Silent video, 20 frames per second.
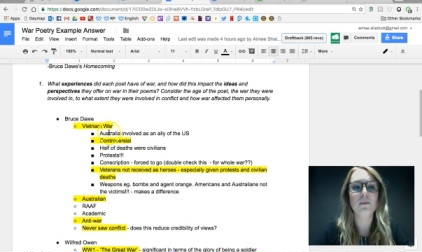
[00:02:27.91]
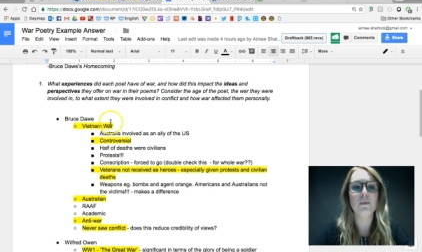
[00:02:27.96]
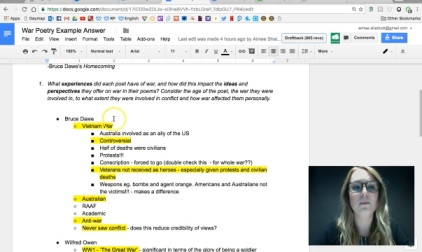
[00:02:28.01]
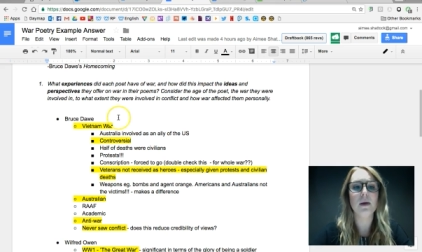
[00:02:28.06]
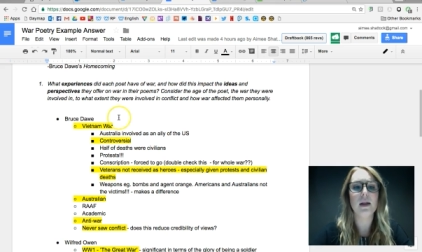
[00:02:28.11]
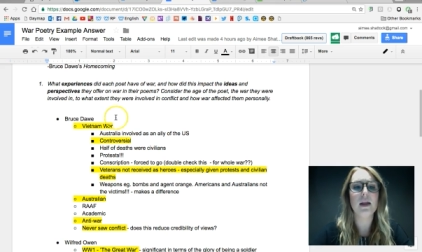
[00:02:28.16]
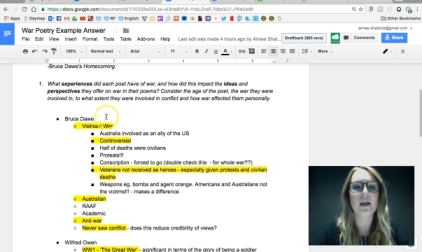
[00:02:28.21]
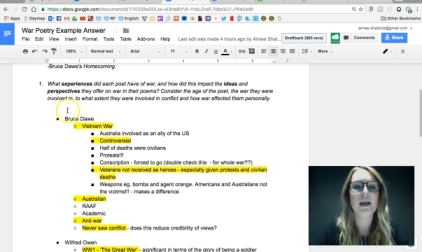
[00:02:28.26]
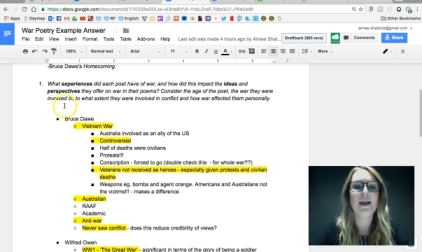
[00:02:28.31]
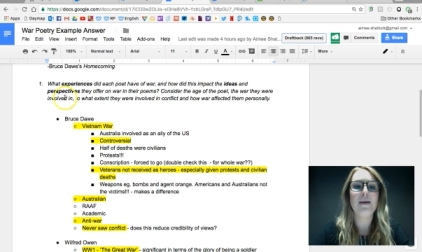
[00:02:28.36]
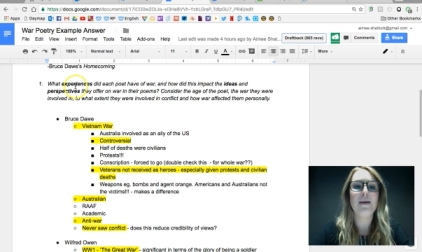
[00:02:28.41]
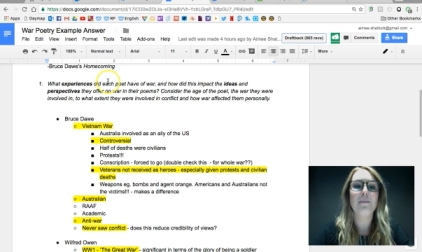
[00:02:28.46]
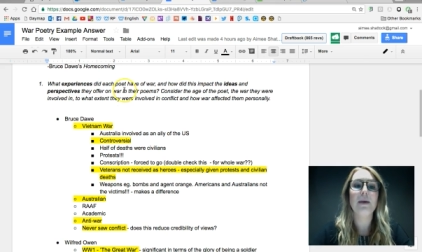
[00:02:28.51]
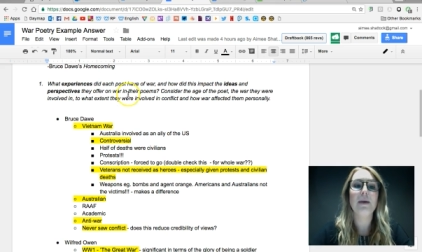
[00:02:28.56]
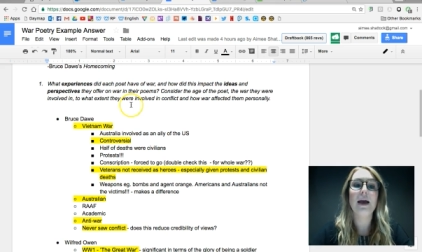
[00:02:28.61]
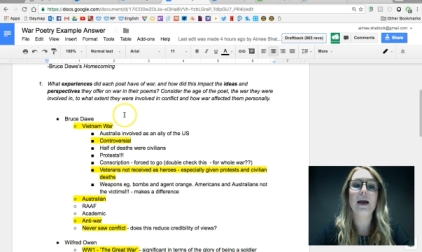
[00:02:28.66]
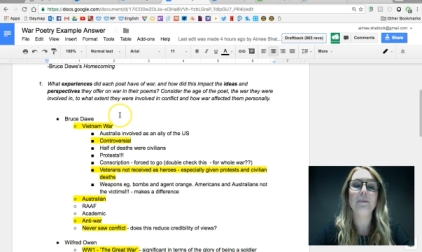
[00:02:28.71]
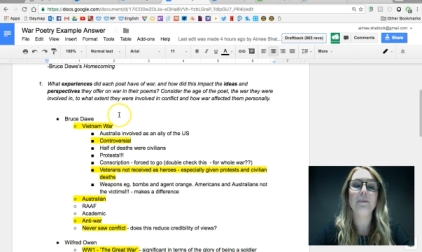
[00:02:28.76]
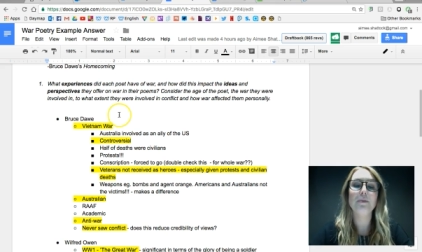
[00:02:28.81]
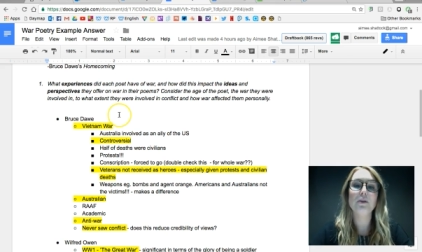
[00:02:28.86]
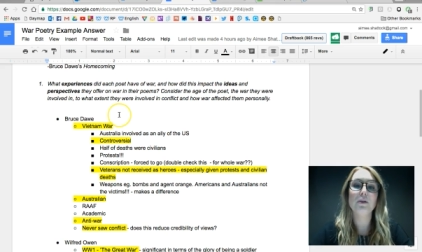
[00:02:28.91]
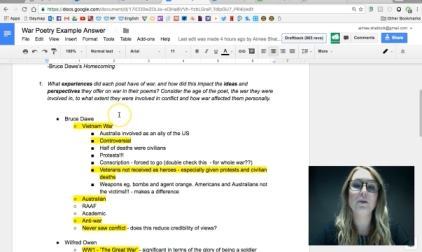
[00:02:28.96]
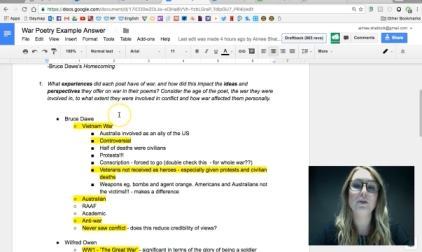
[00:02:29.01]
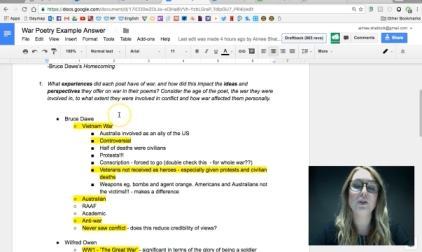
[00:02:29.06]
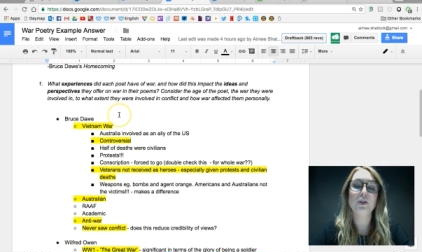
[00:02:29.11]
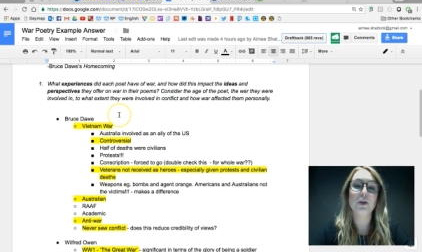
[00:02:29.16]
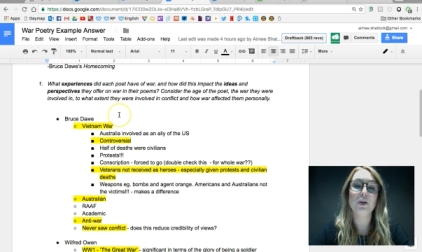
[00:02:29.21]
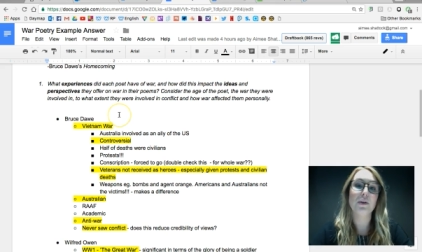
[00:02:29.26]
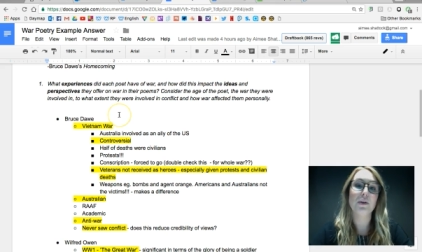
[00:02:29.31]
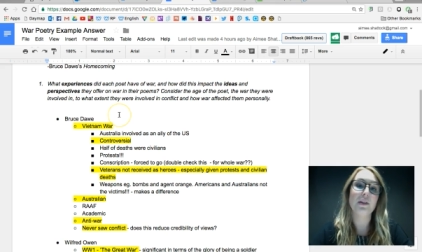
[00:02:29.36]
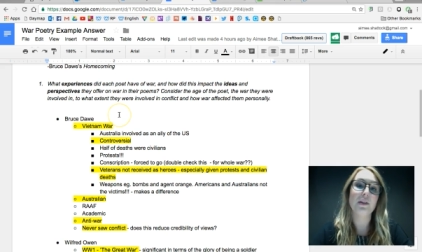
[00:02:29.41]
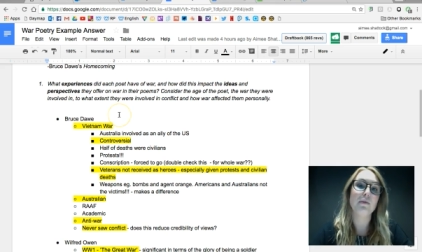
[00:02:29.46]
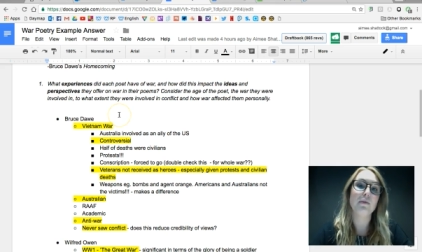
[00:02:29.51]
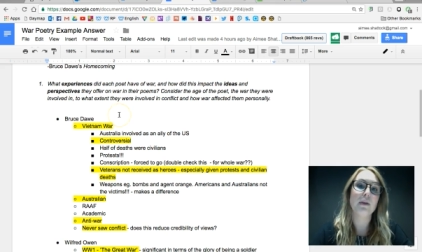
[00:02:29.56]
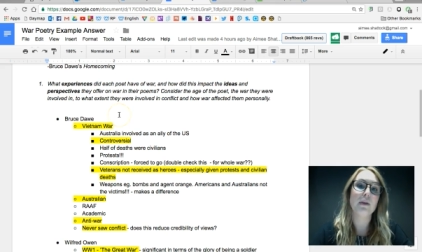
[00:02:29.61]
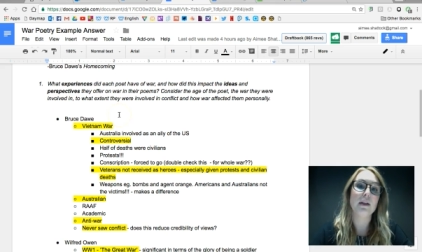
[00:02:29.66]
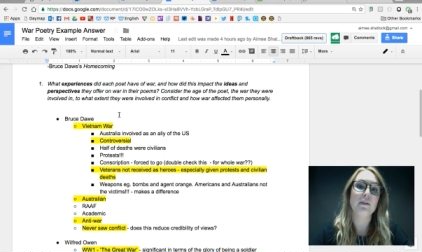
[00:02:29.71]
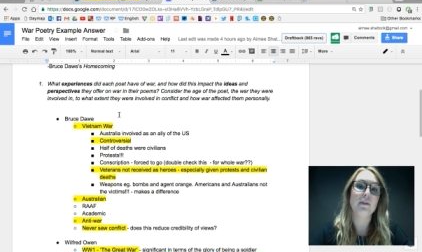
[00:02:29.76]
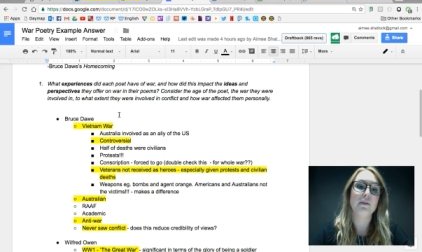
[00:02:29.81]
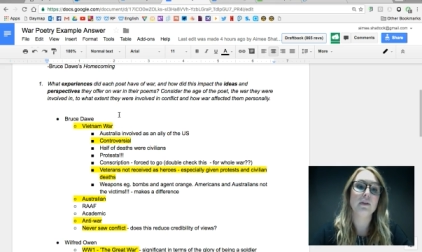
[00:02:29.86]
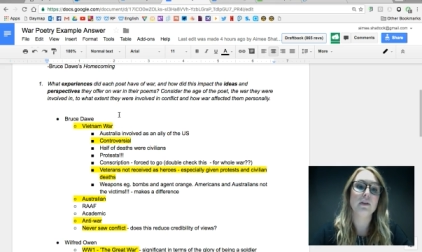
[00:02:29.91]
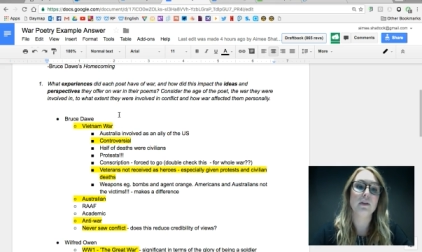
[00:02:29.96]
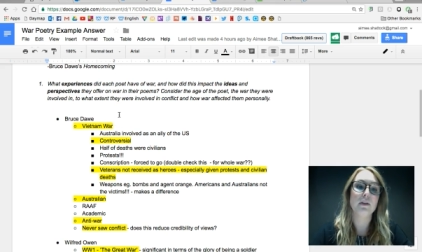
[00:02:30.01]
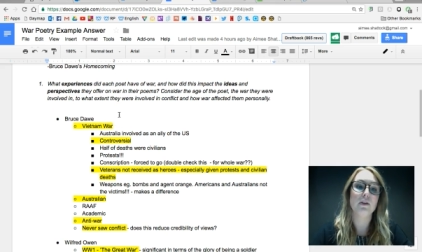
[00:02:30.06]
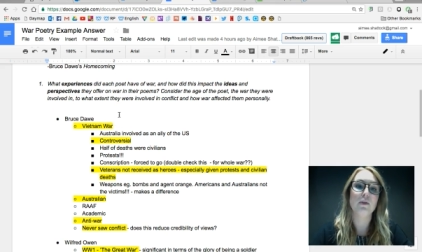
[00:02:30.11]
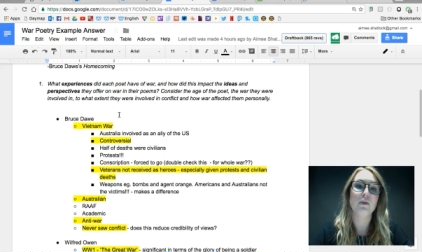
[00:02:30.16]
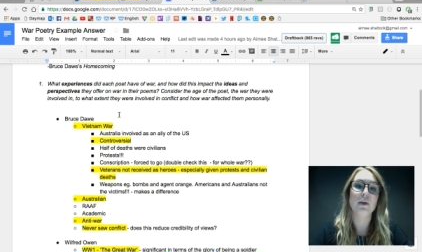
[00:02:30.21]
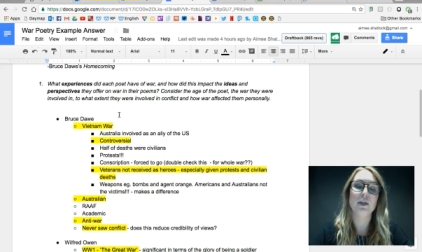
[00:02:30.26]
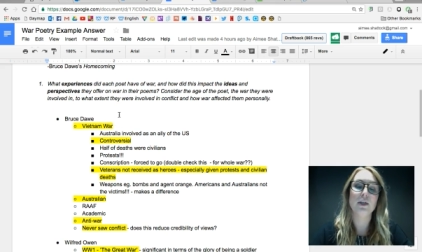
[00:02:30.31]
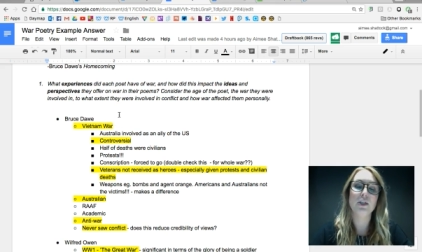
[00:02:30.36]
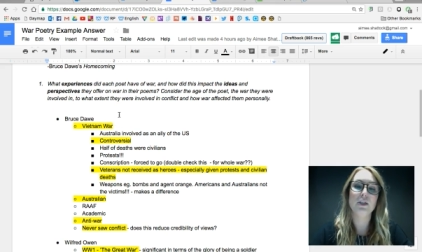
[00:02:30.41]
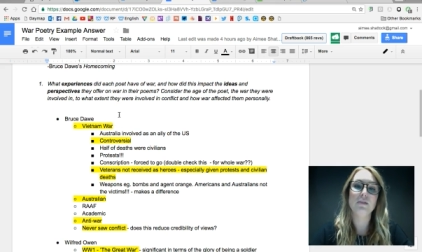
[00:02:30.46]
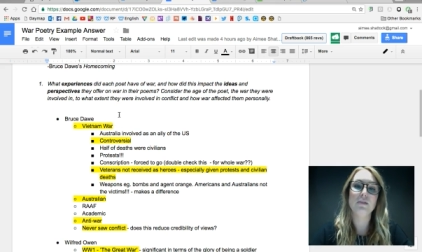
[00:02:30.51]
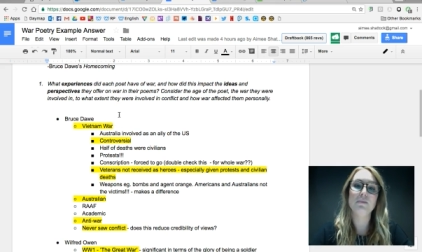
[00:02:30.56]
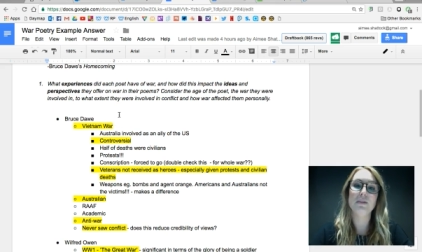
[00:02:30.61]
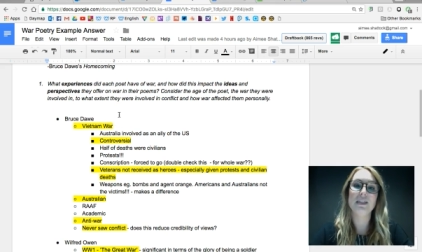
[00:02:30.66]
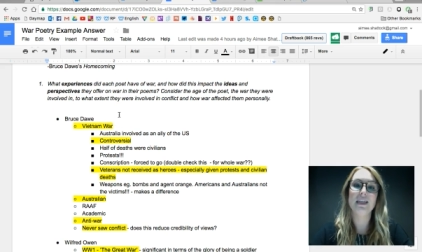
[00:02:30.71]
but perhaps not totally relevant to the question,